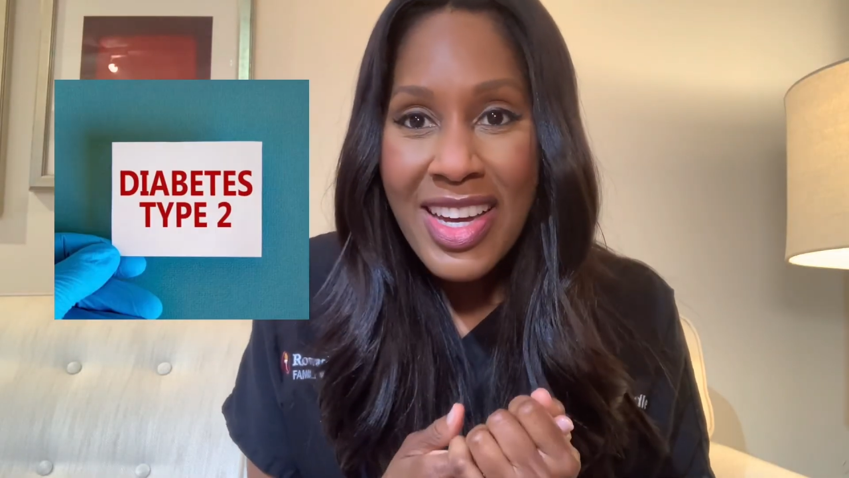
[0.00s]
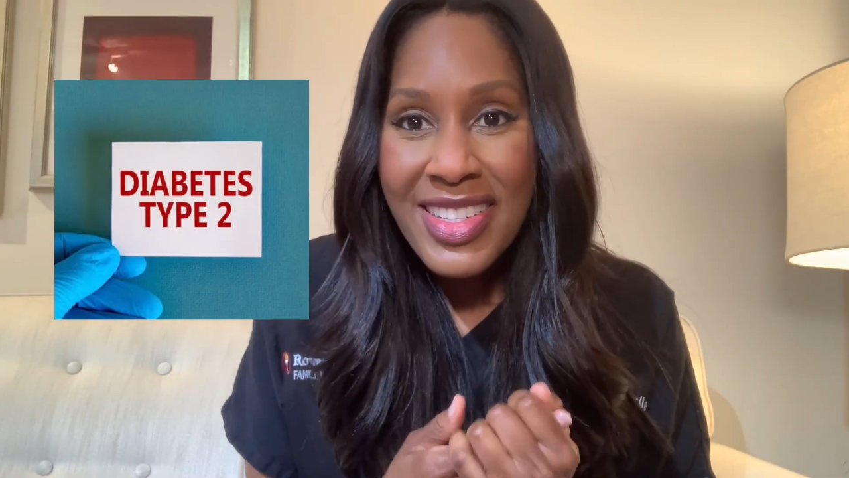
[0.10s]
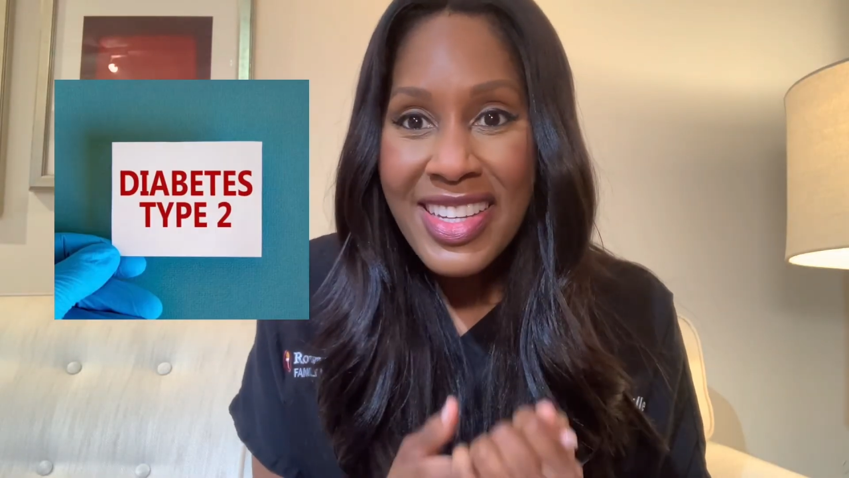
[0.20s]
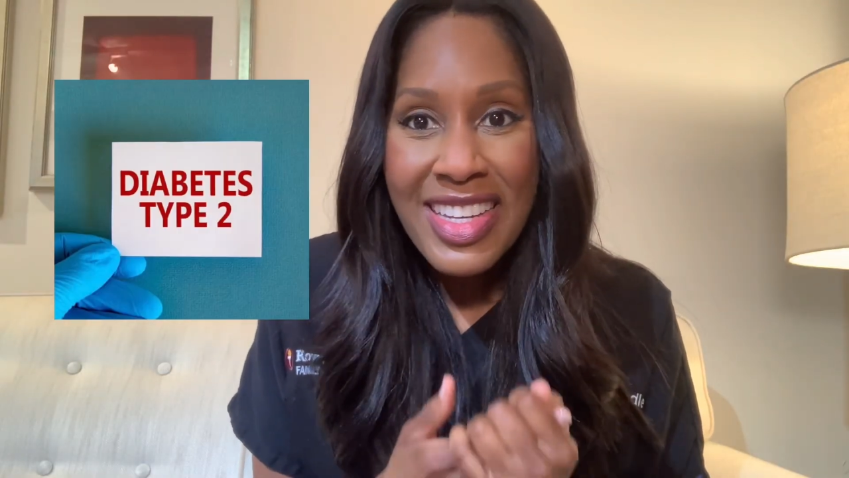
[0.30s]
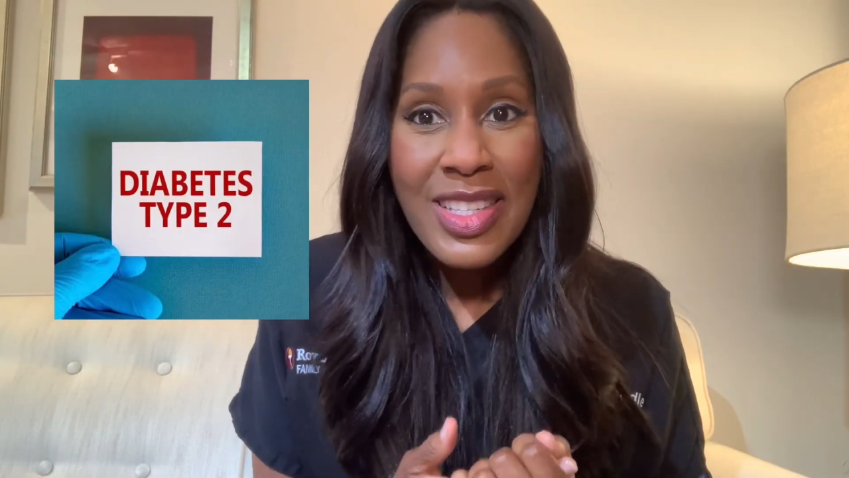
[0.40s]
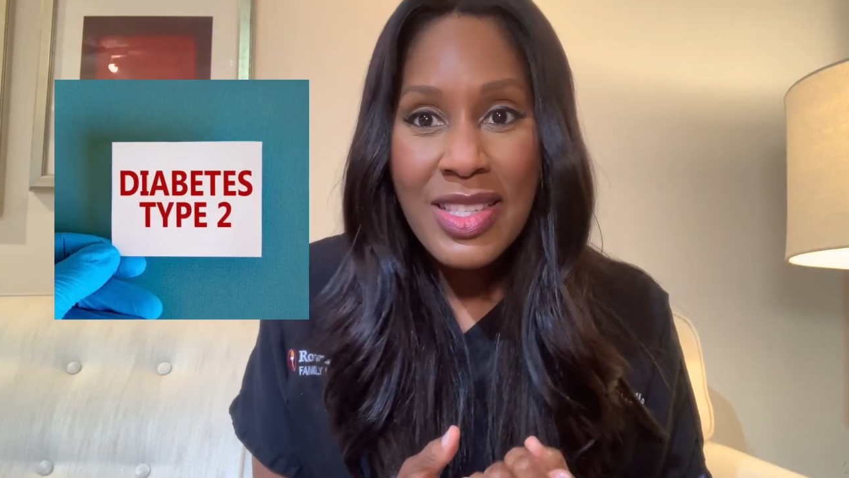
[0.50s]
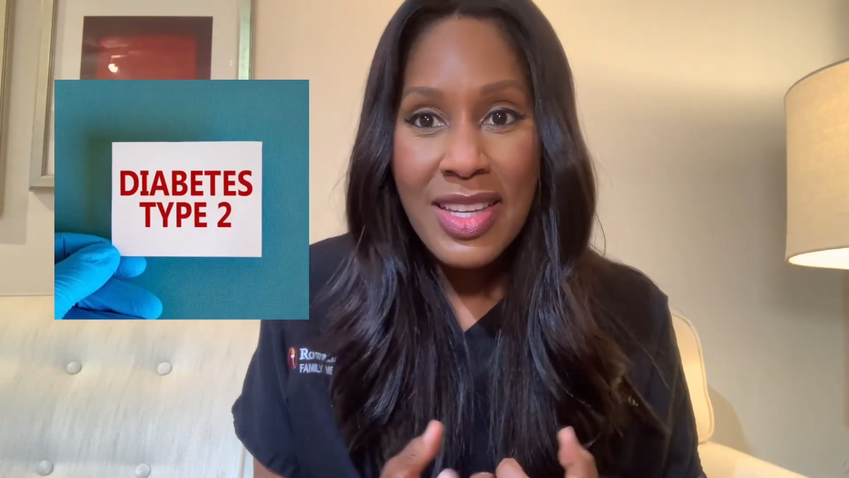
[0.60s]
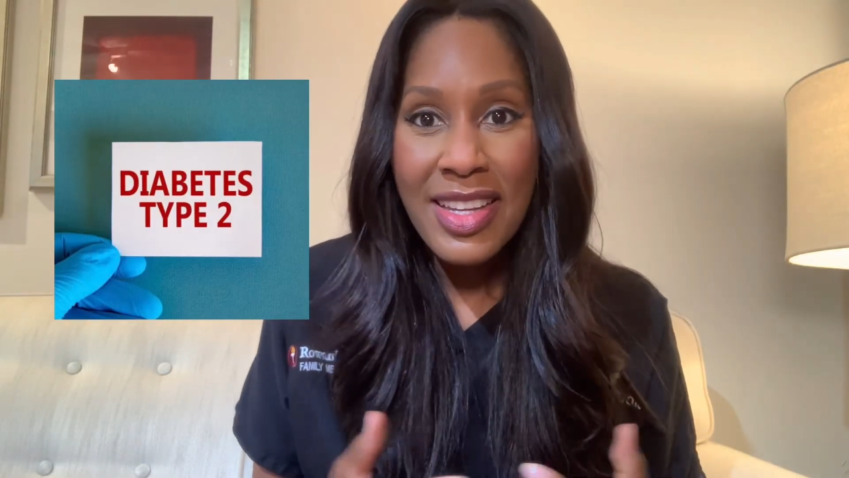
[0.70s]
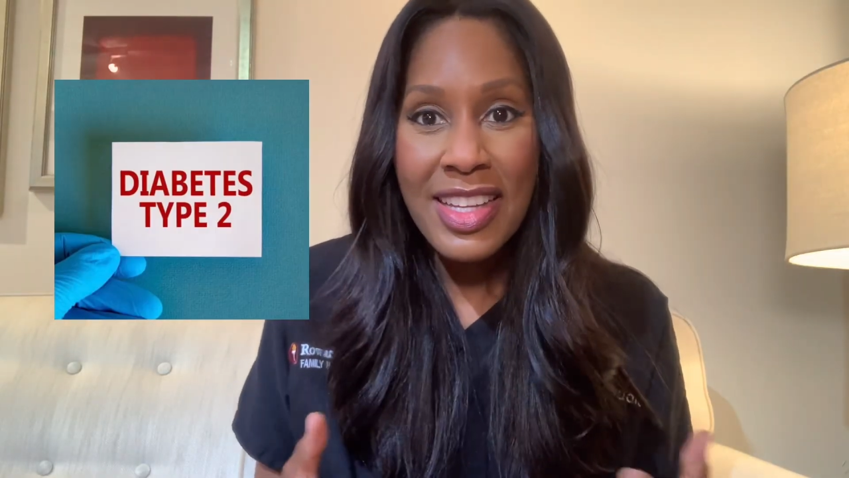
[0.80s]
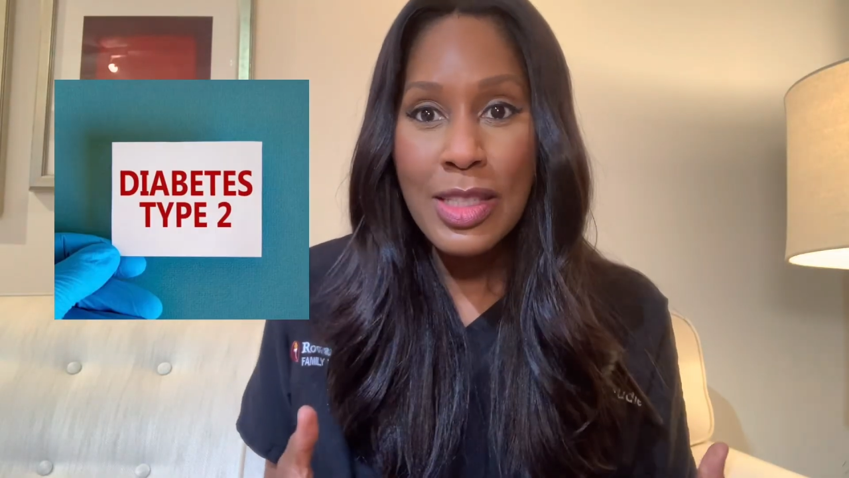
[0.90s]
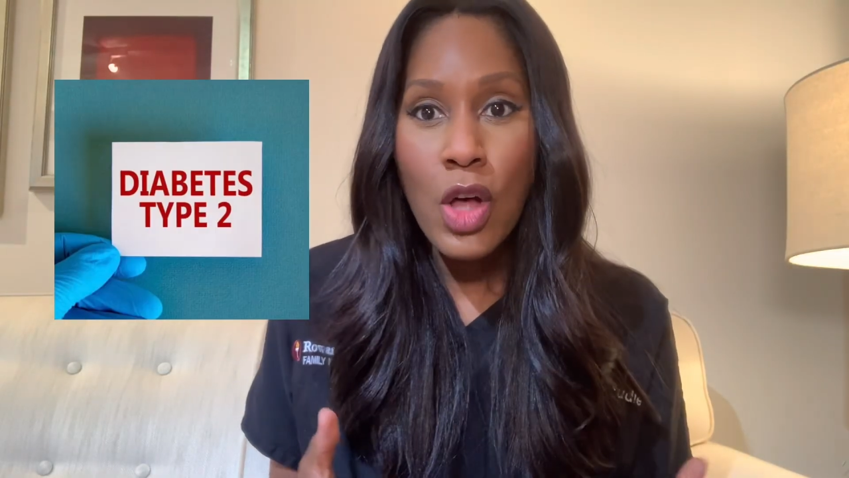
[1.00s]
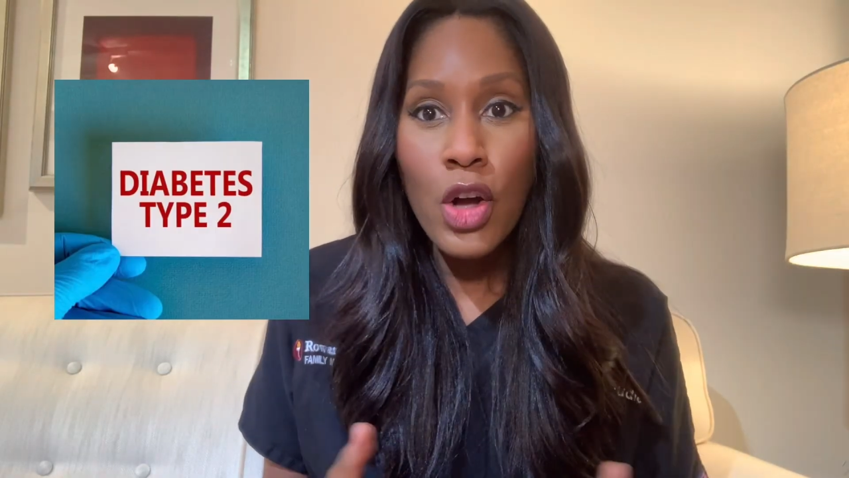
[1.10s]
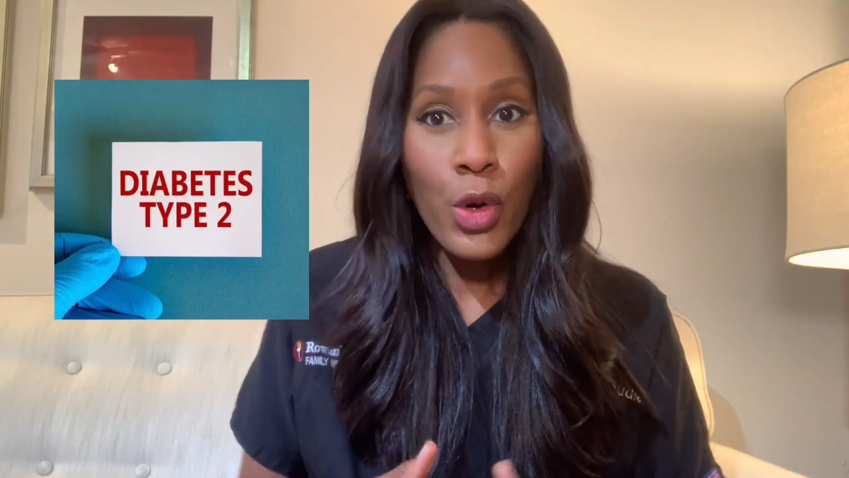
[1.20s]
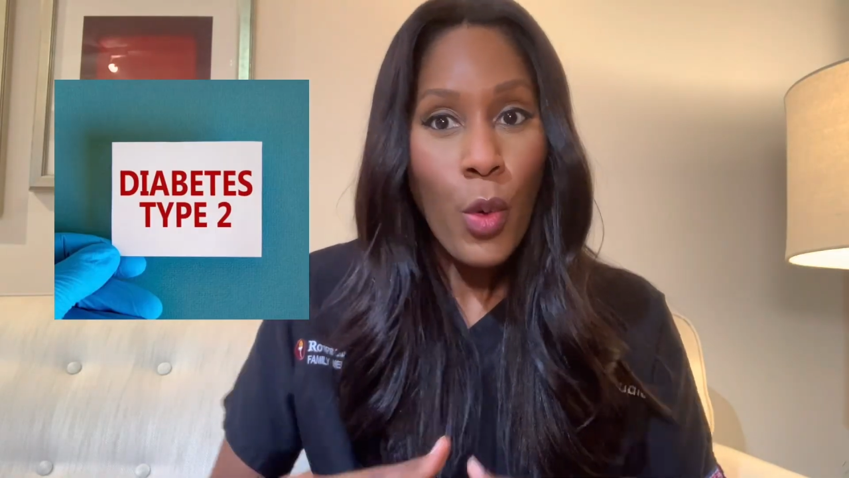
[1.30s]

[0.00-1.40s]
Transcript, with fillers: to insulin any longer,